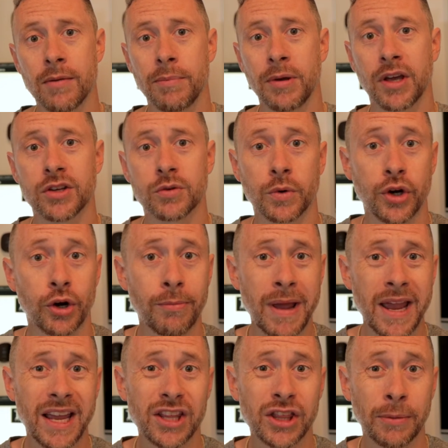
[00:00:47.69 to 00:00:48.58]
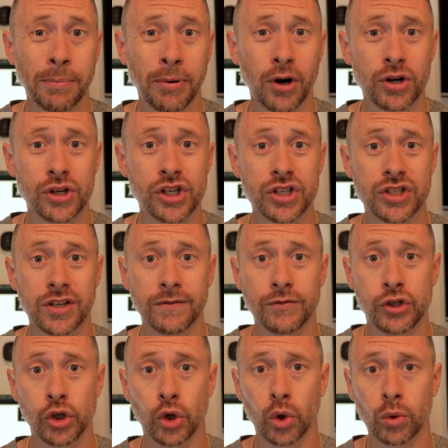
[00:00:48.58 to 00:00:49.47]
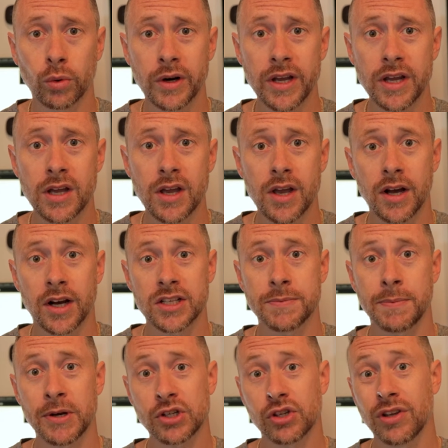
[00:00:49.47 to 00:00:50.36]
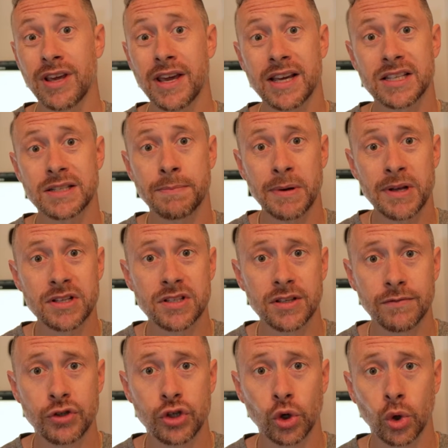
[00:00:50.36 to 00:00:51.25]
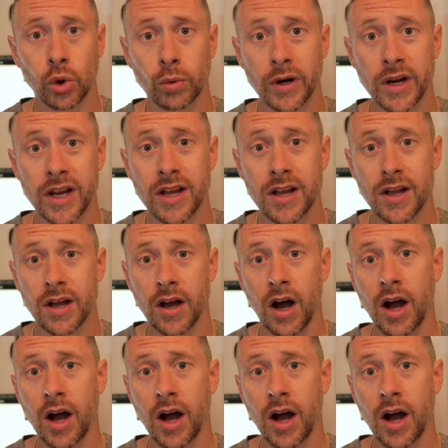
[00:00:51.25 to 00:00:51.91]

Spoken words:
because when you're making the purchase of jewelry, especially expensive jewelry,